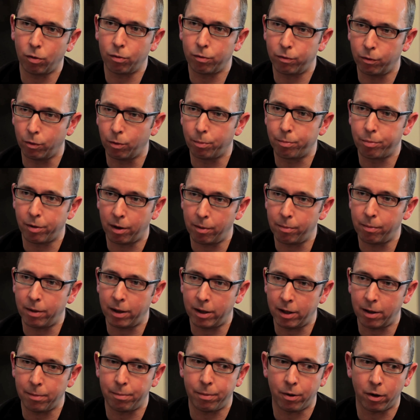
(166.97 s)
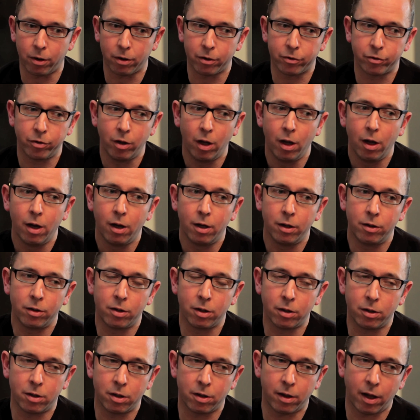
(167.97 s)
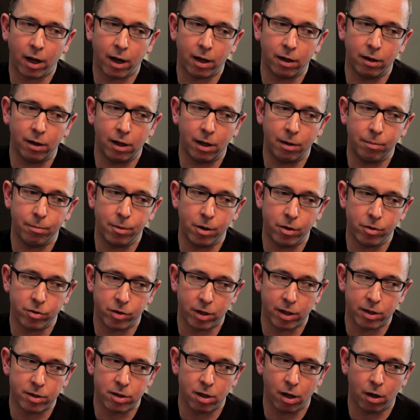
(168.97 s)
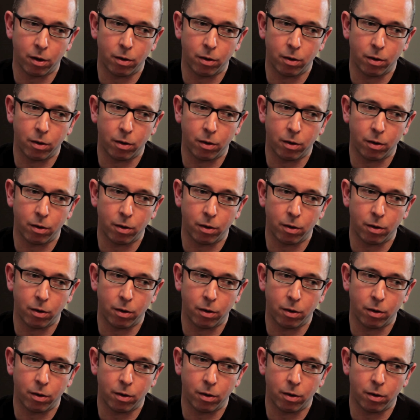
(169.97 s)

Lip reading: long-form print media books, to that in music.